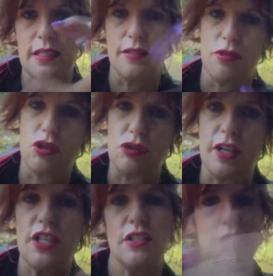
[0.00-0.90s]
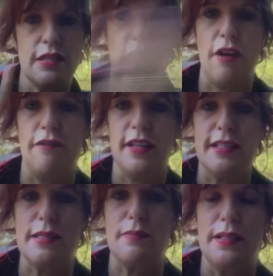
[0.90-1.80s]
in the wrong direction so hopefully
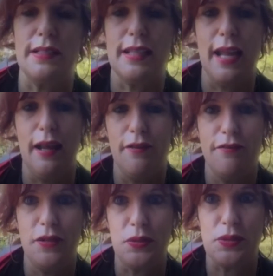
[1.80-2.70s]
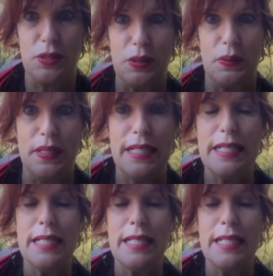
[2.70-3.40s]
this one now fills the screen